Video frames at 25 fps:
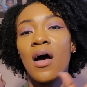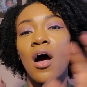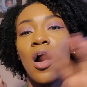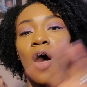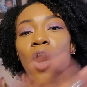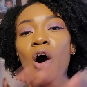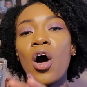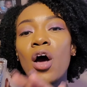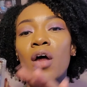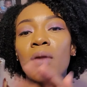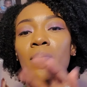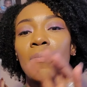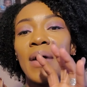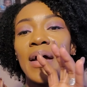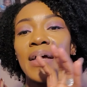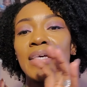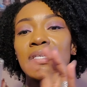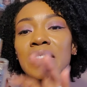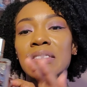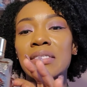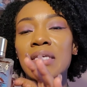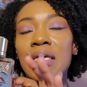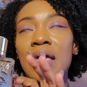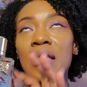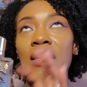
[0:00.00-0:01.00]
On my
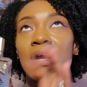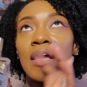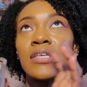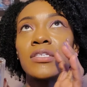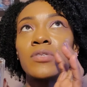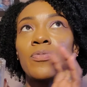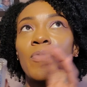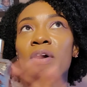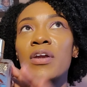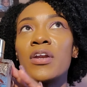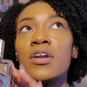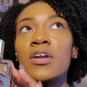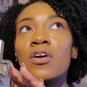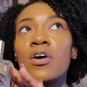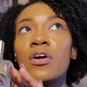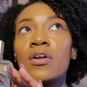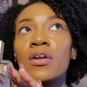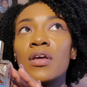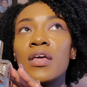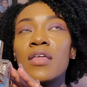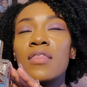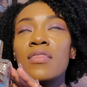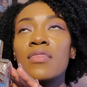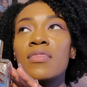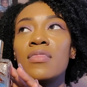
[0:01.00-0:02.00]
skin, I sprayed it on
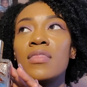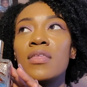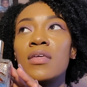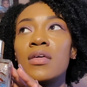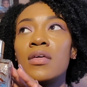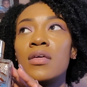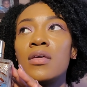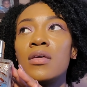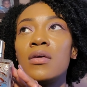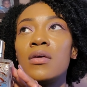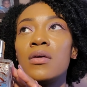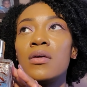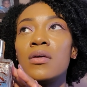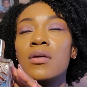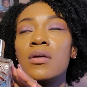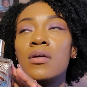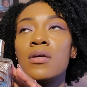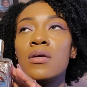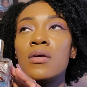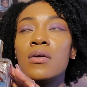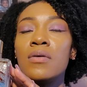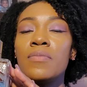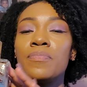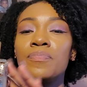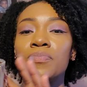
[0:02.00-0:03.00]
in
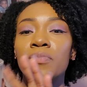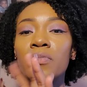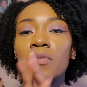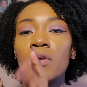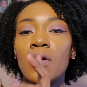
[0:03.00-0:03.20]
the